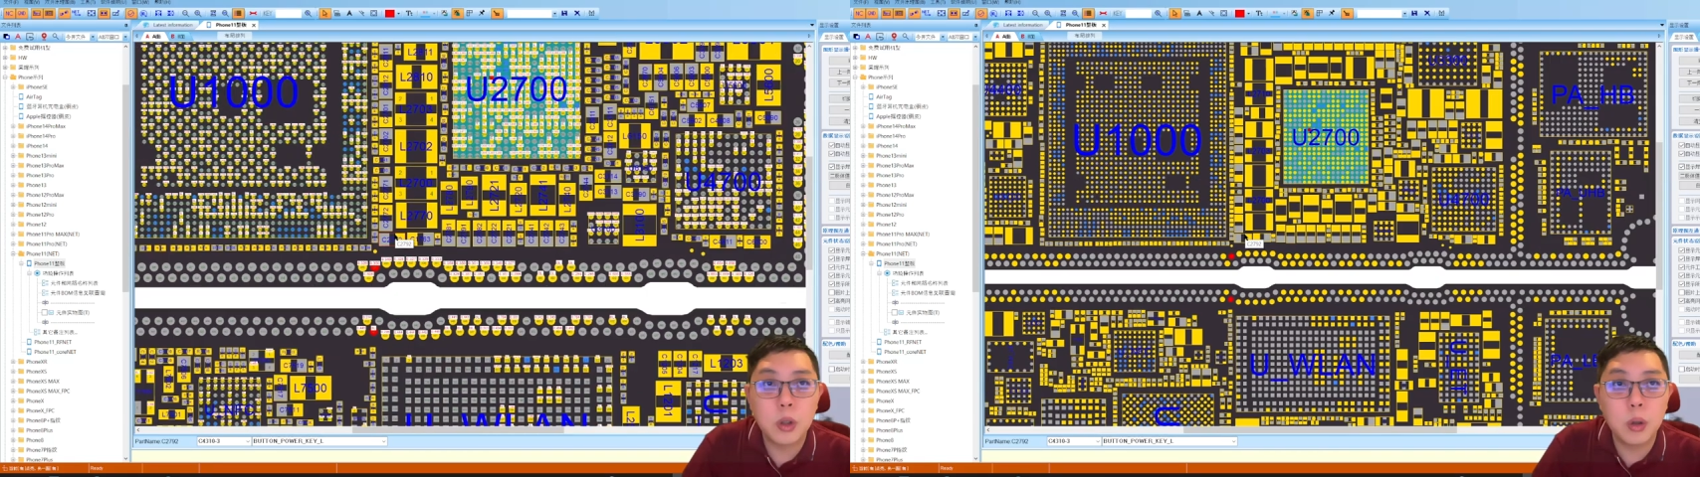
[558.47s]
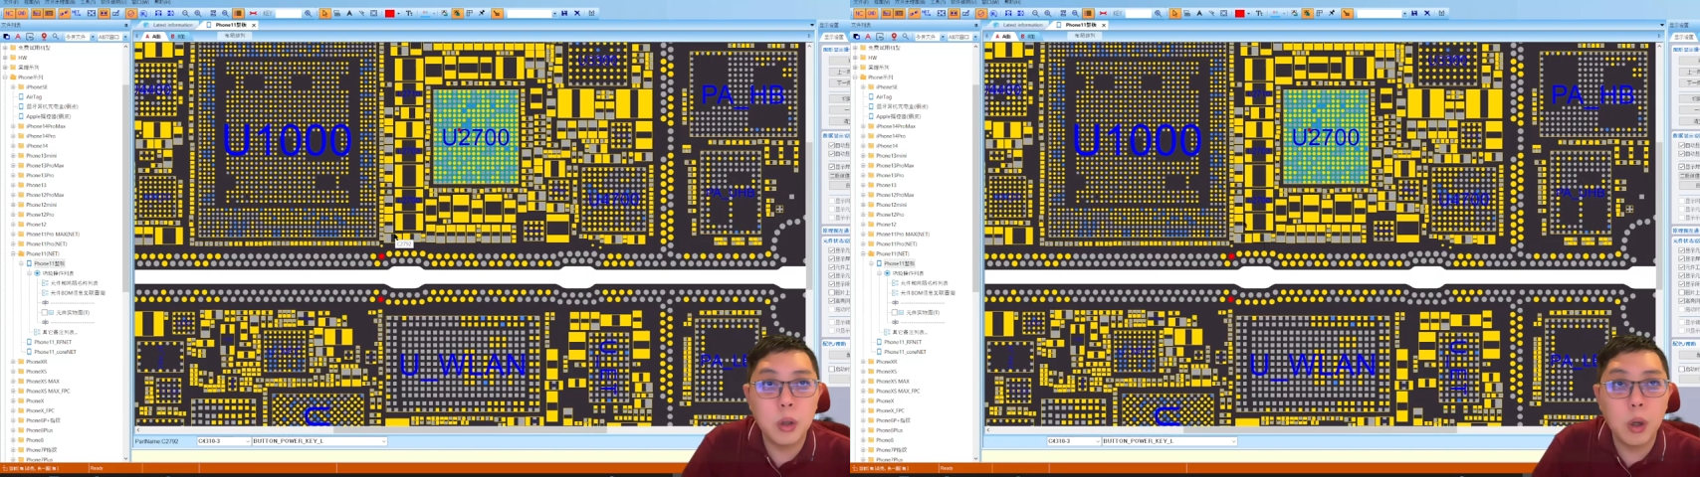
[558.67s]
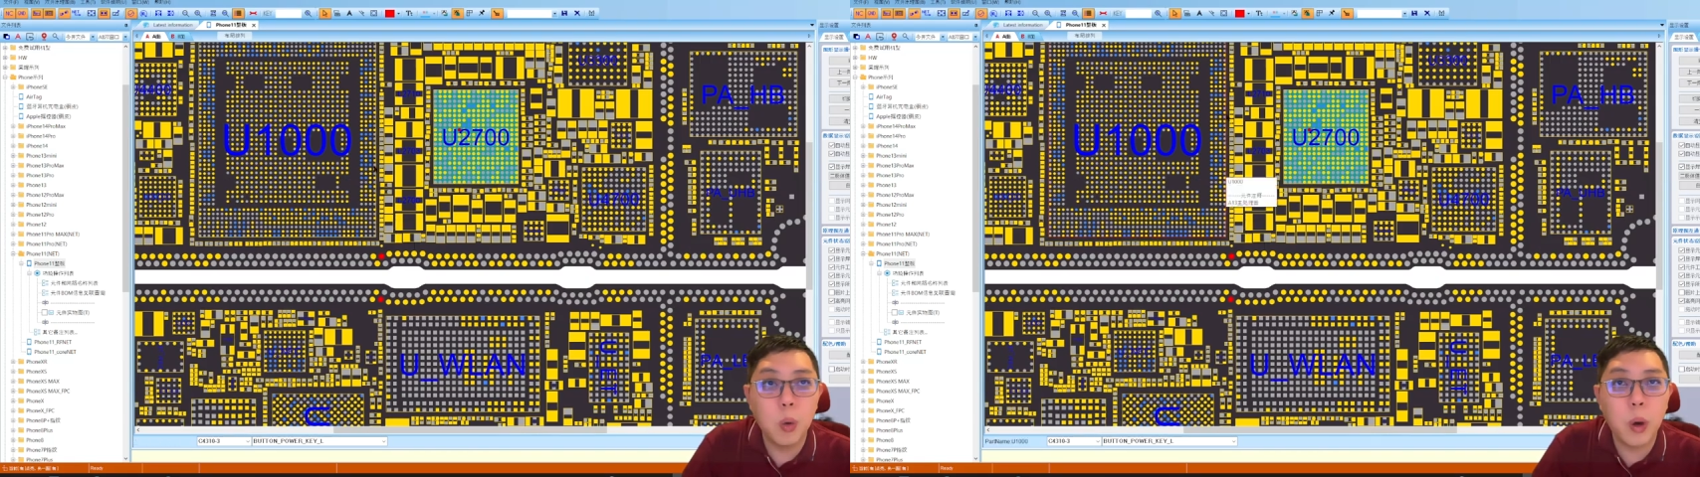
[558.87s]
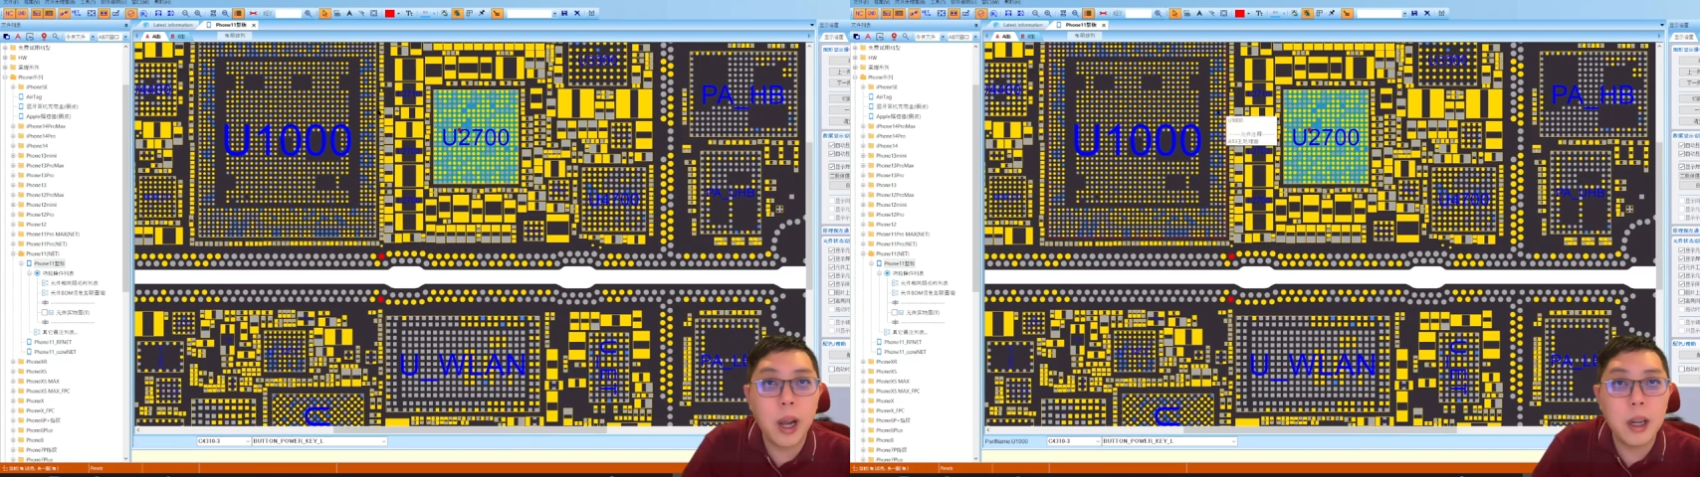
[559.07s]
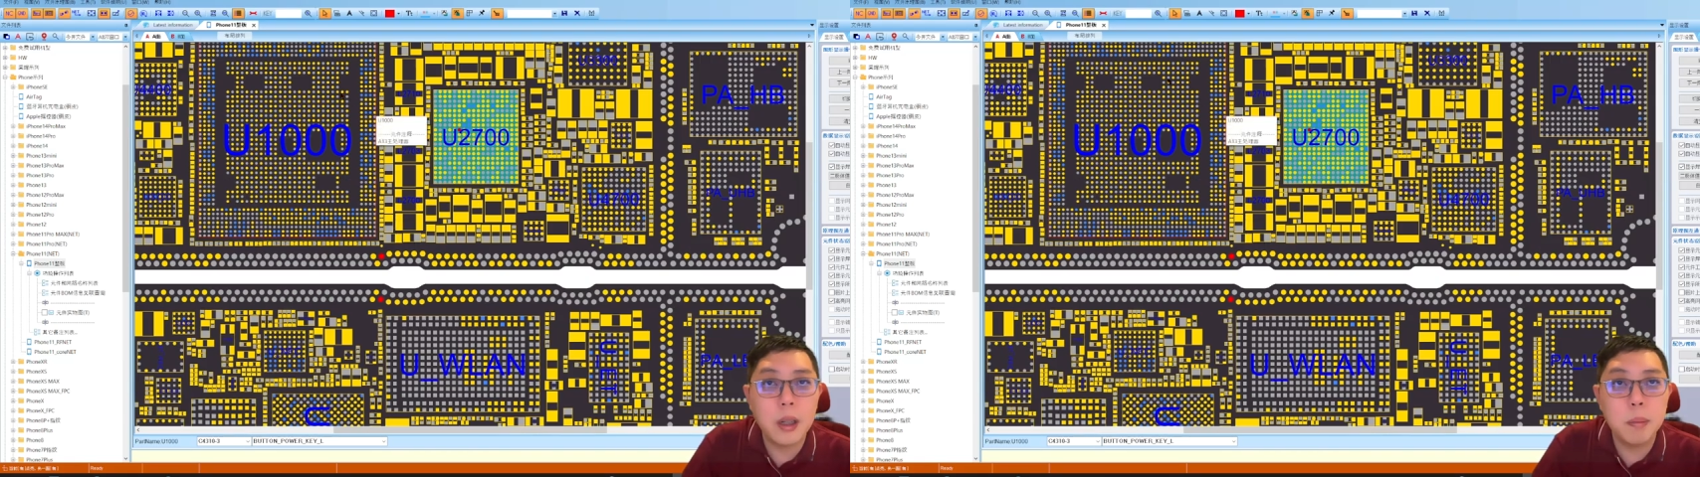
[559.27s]
to know
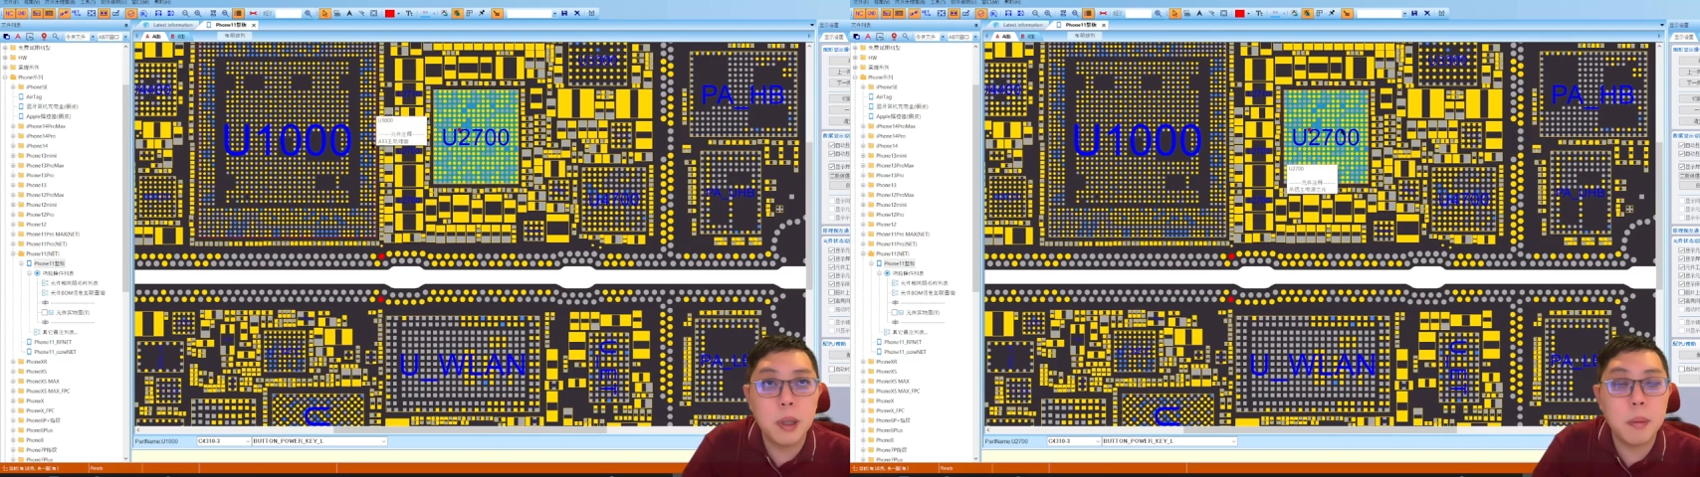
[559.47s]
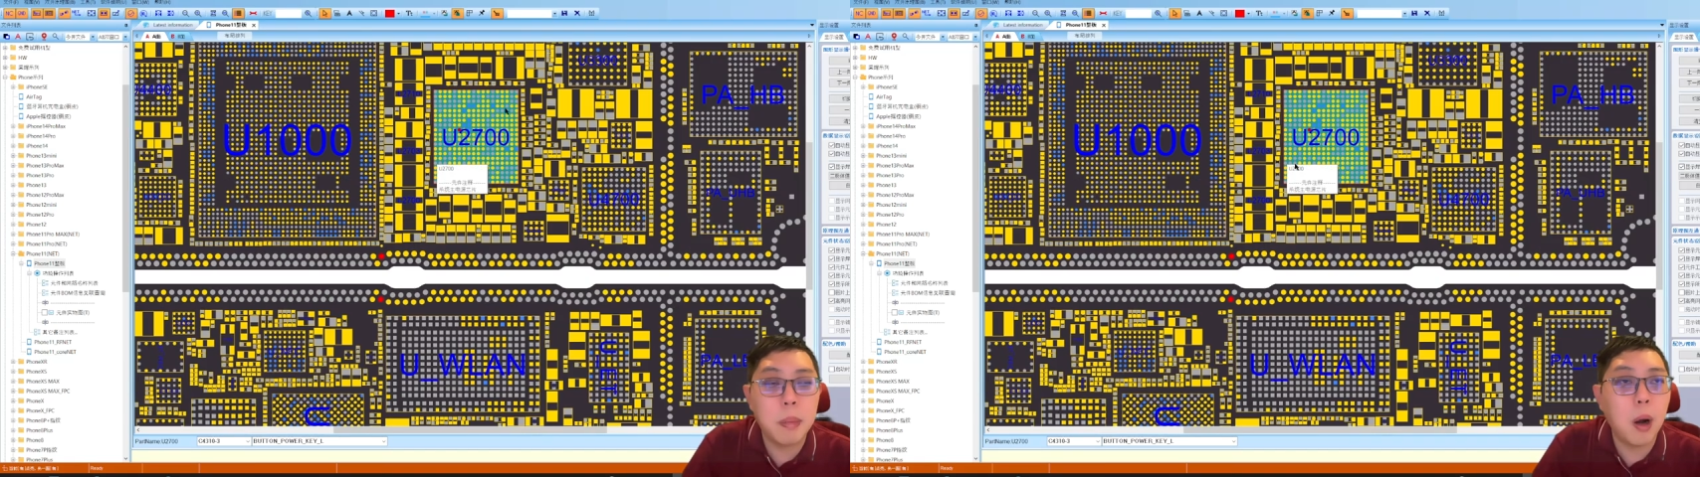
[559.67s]
whether the power